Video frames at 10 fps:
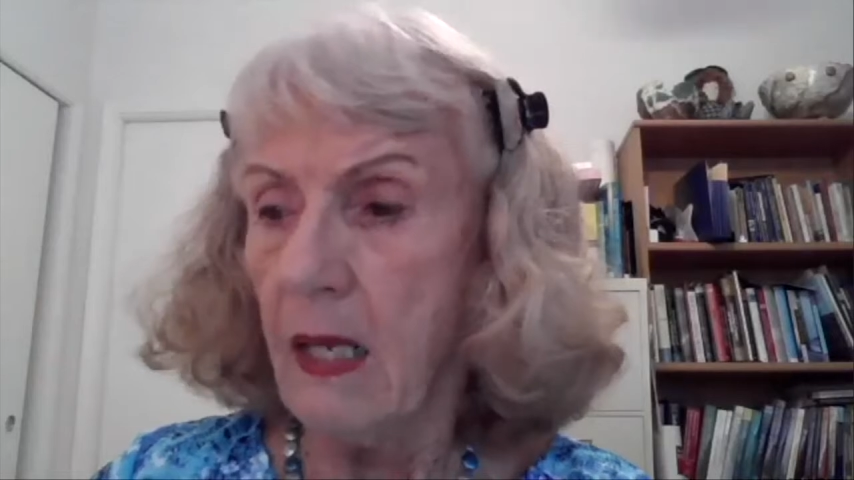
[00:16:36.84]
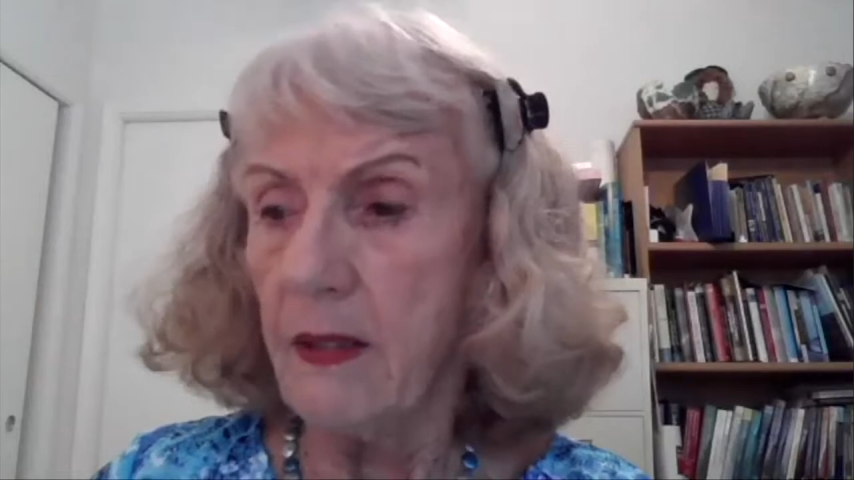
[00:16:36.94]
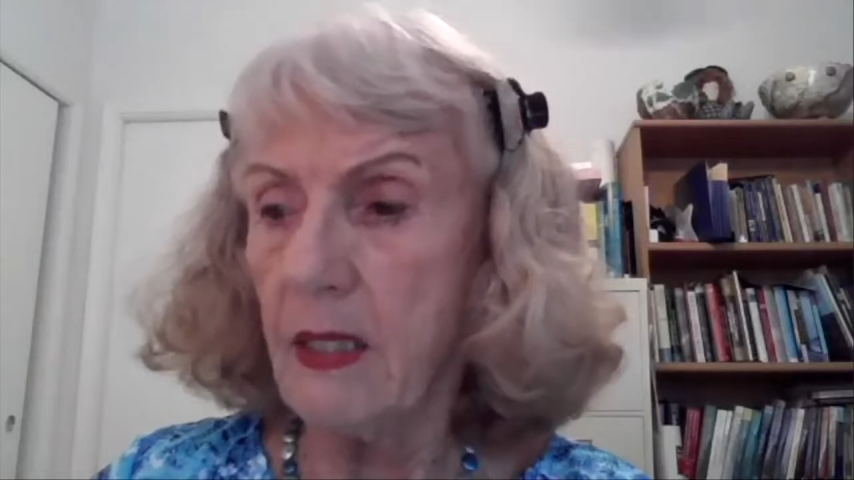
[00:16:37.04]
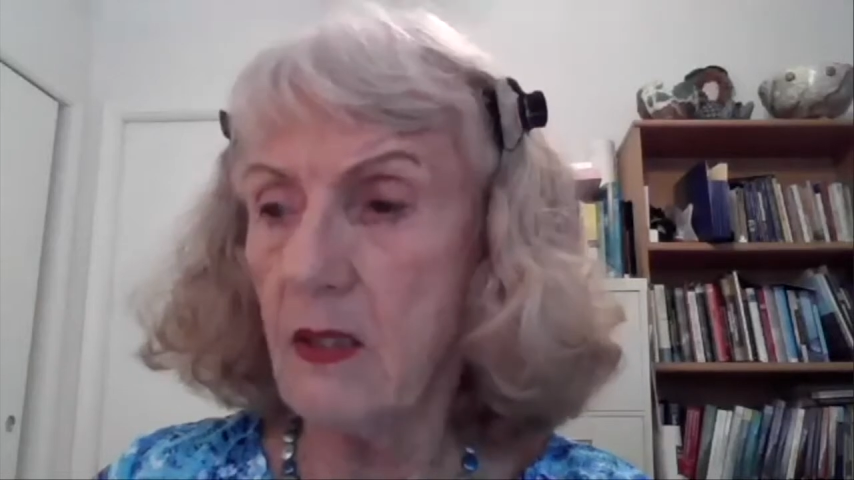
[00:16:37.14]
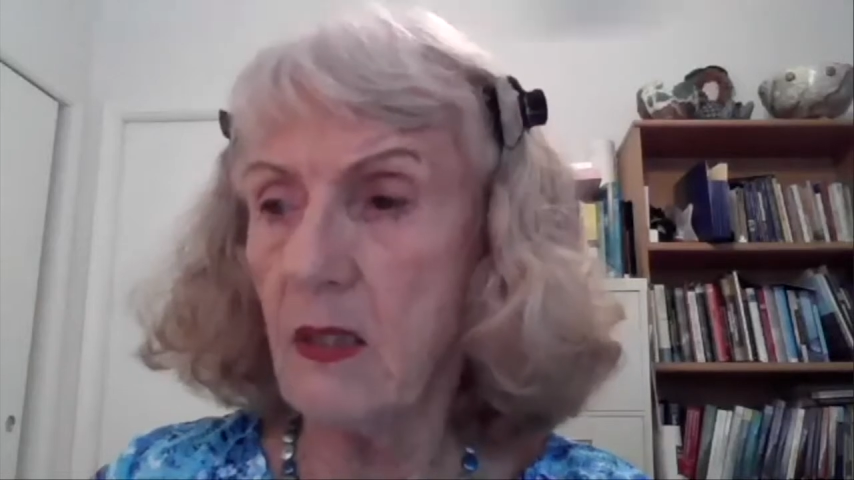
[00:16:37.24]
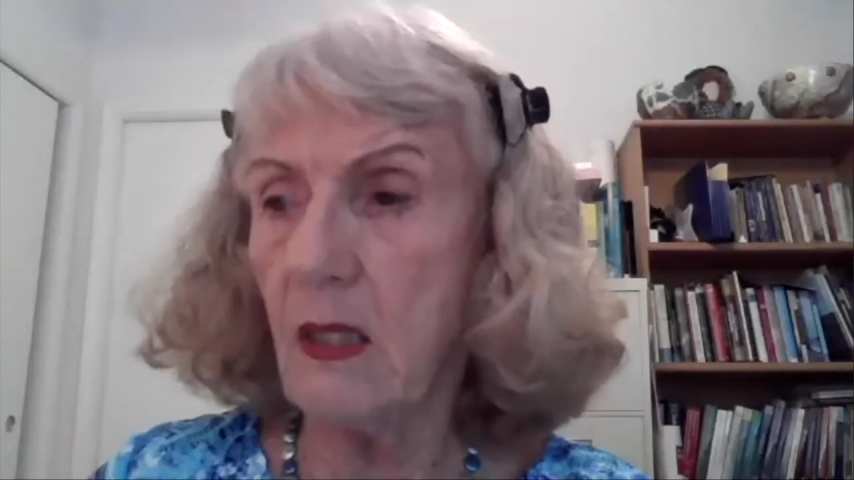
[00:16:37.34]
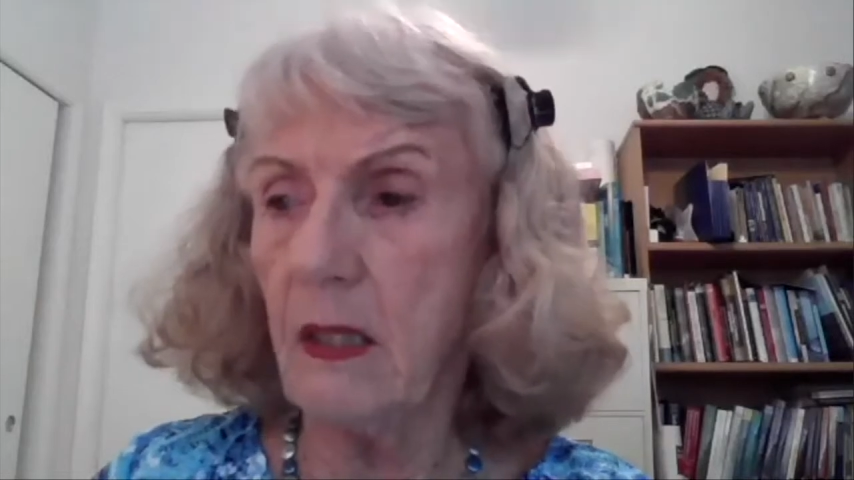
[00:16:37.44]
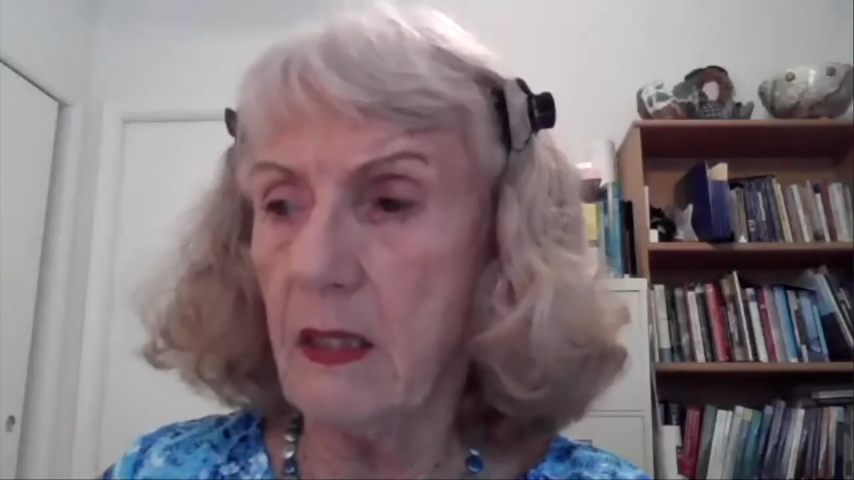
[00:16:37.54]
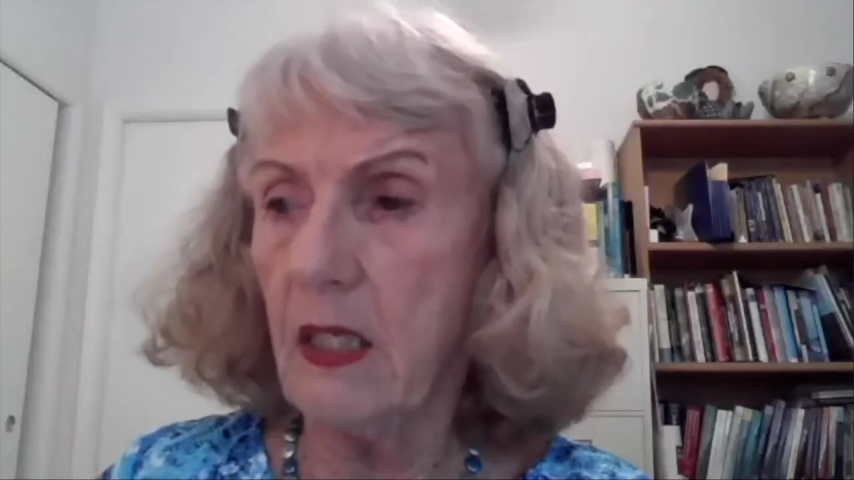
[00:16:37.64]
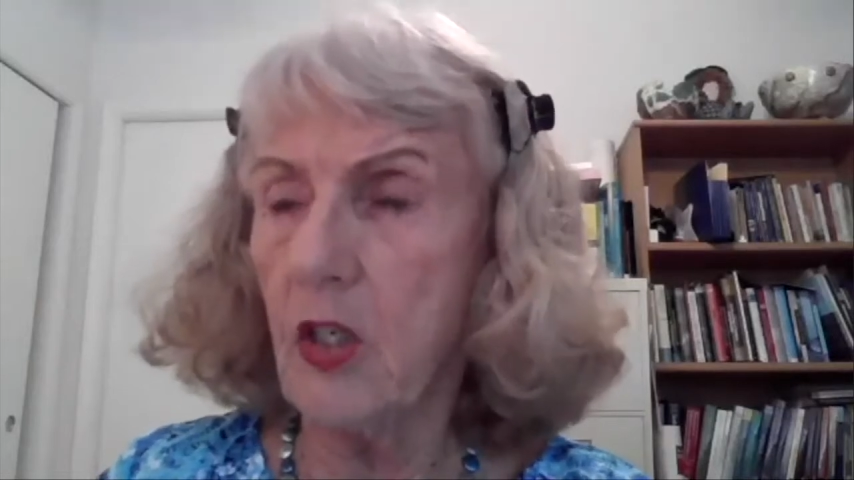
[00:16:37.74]

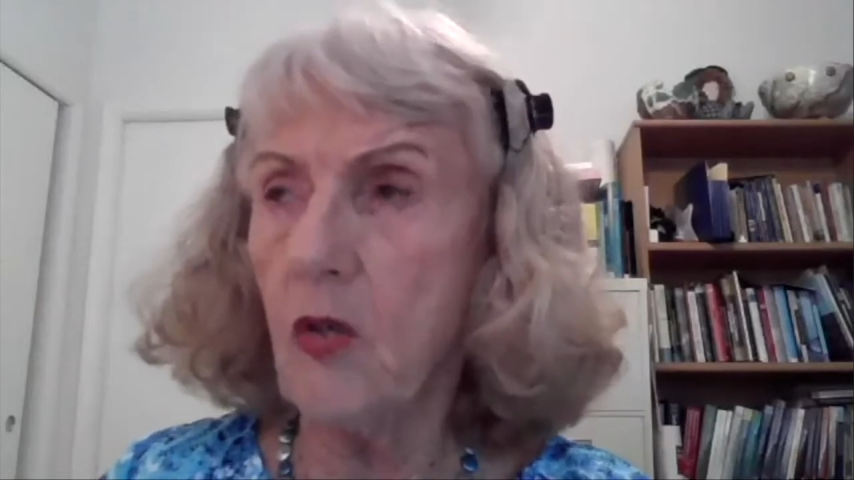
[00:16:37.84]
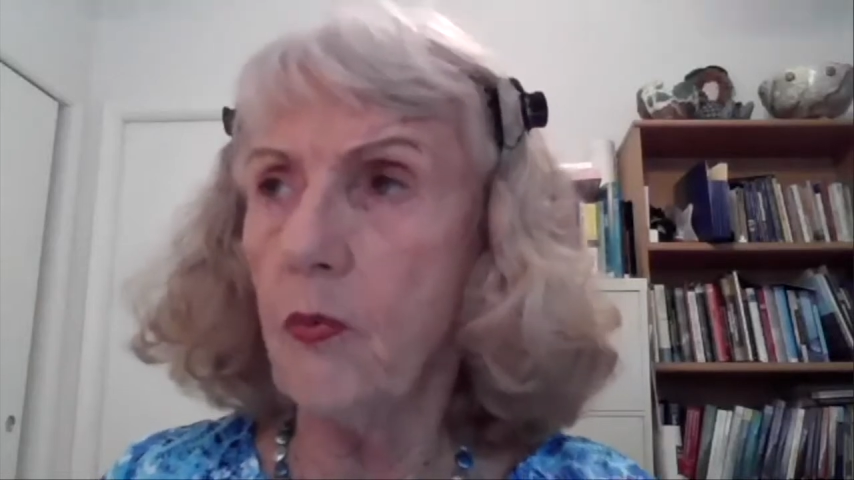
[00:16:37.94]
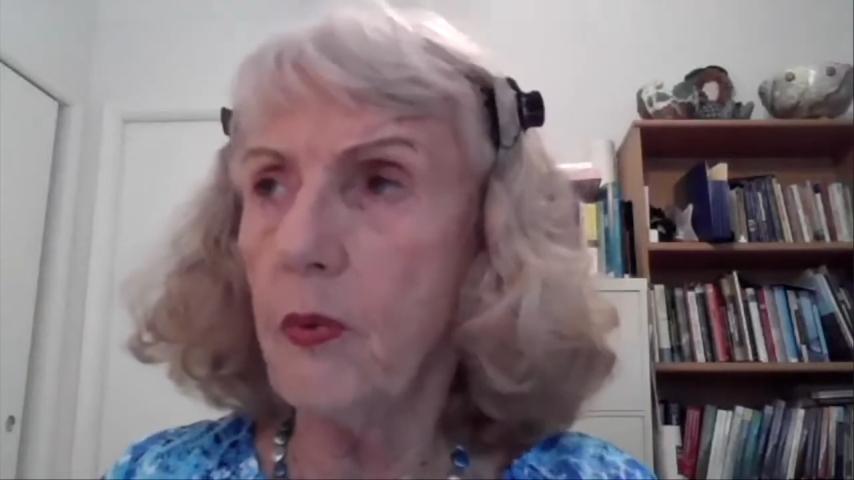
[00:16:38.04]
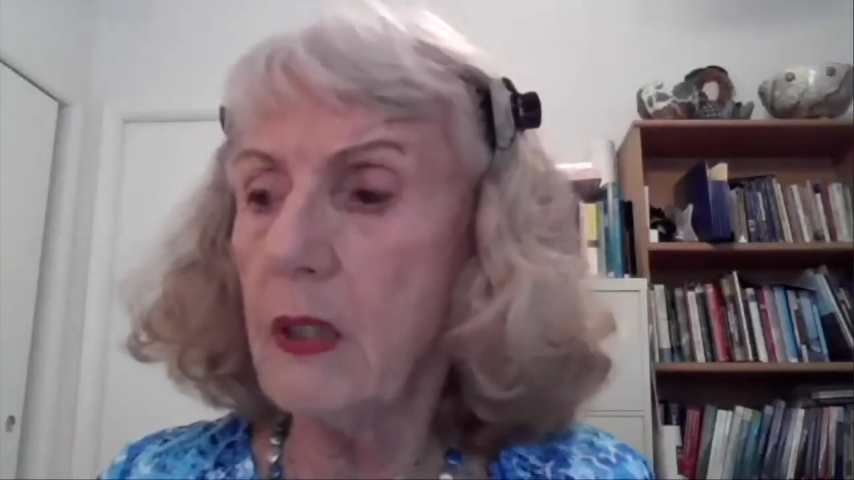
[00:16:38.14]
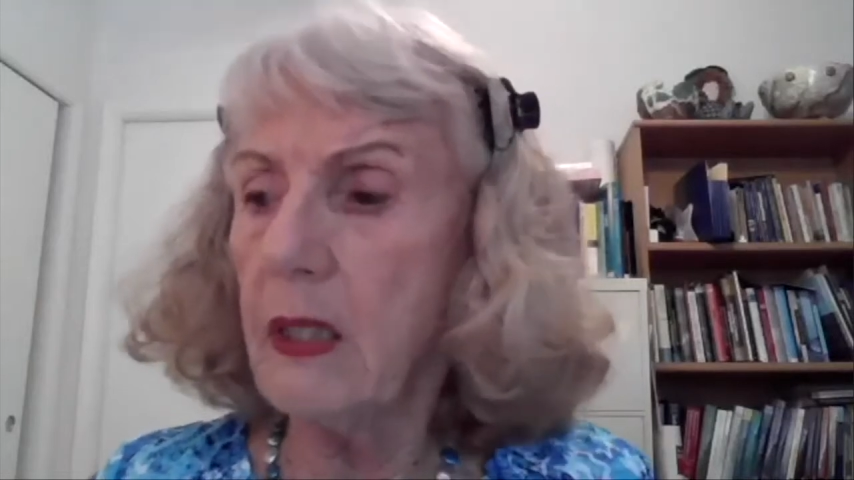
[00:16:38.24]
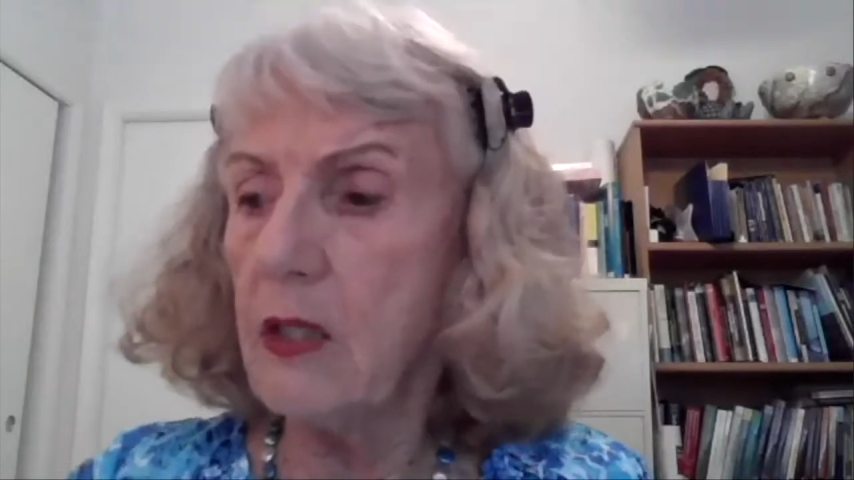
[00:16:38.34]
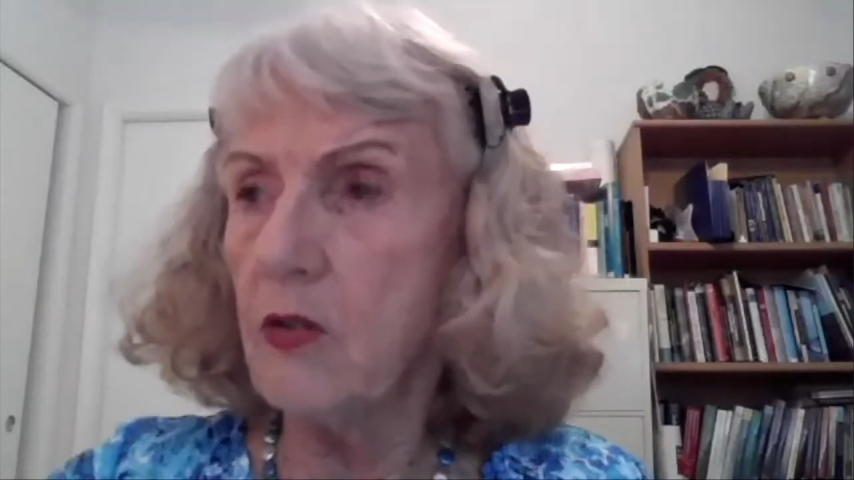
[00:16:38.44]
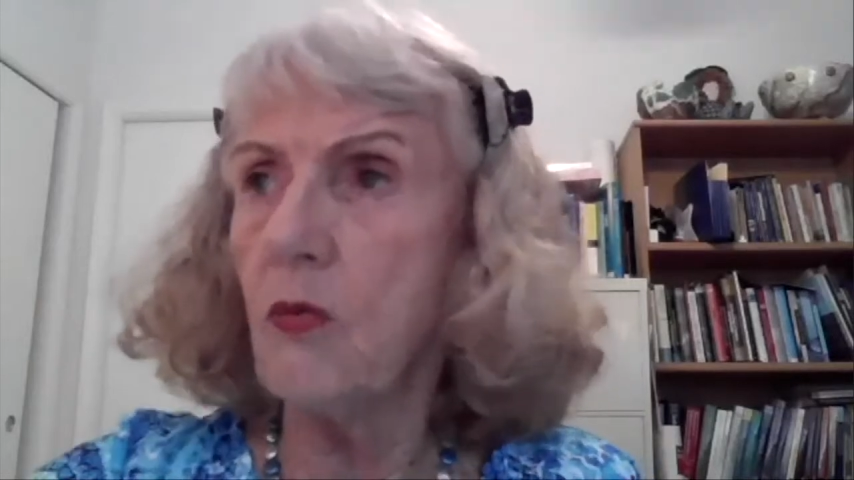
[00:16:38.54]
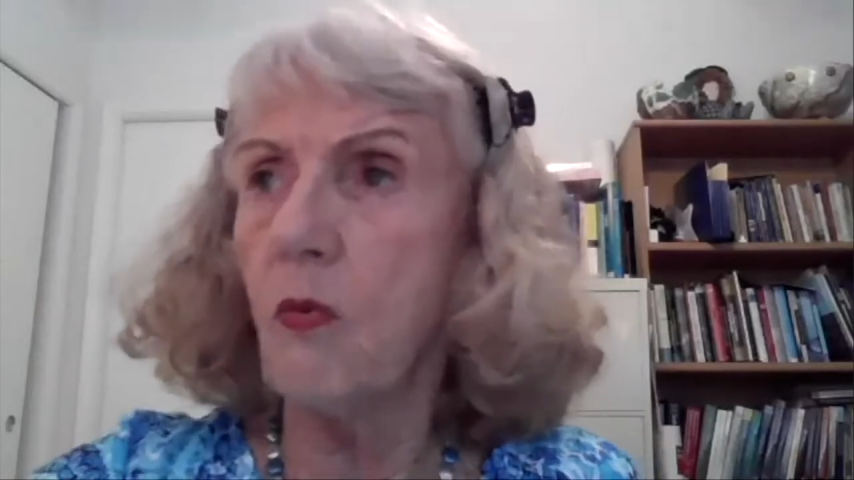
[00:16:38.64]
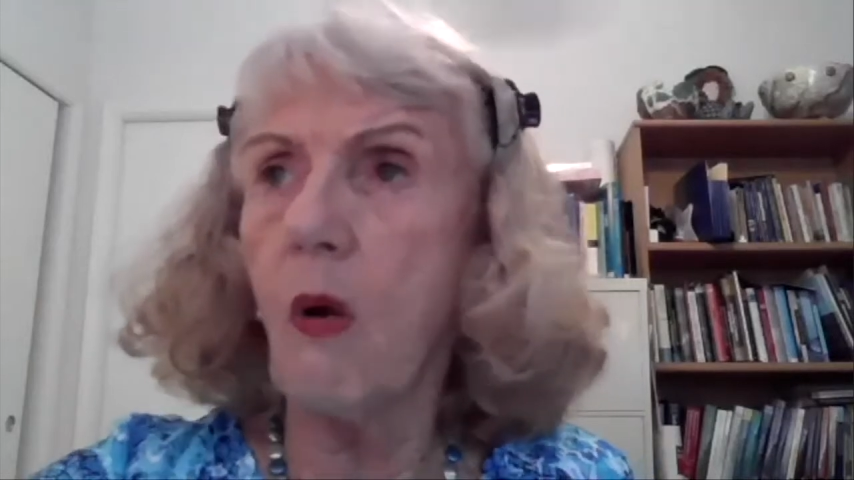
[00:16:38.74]
that you really
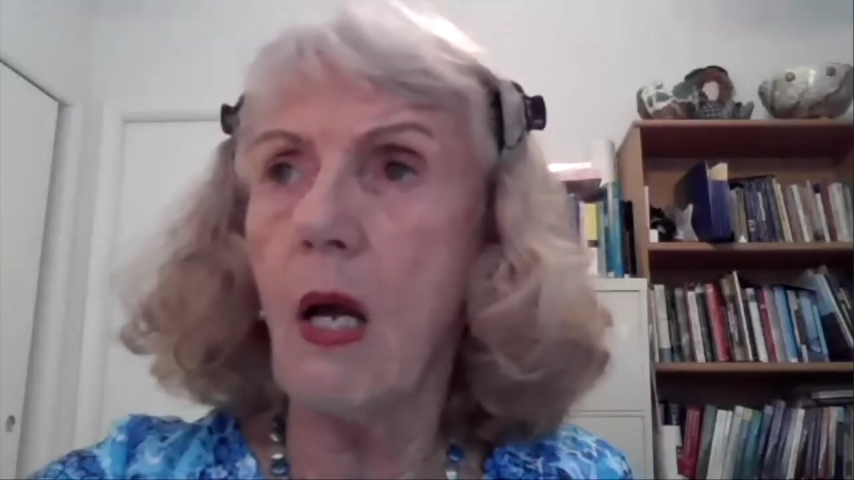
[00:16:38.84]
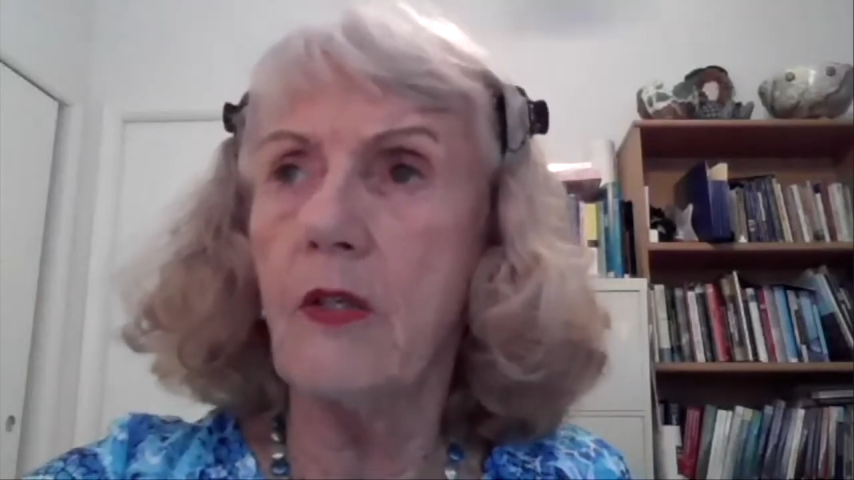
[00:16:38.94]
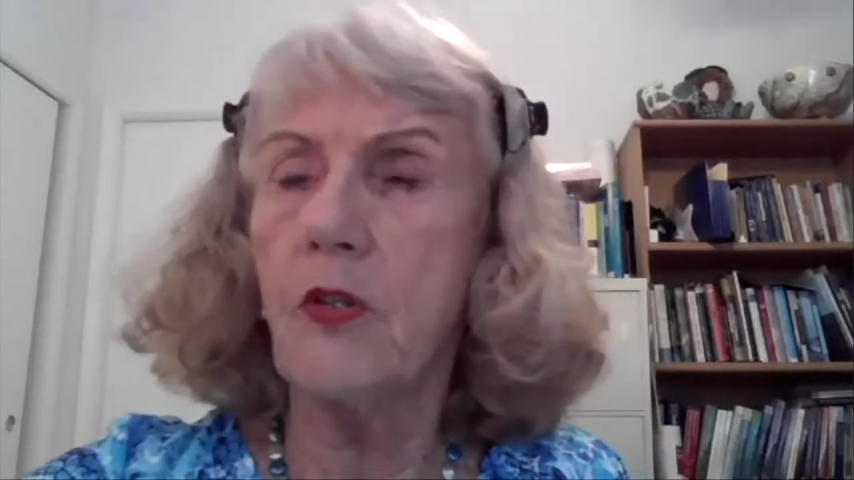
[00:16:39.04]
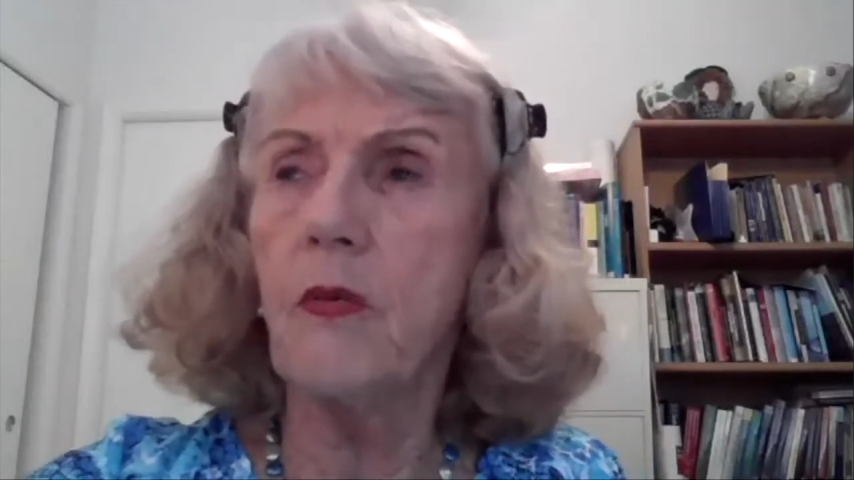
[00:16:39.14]
do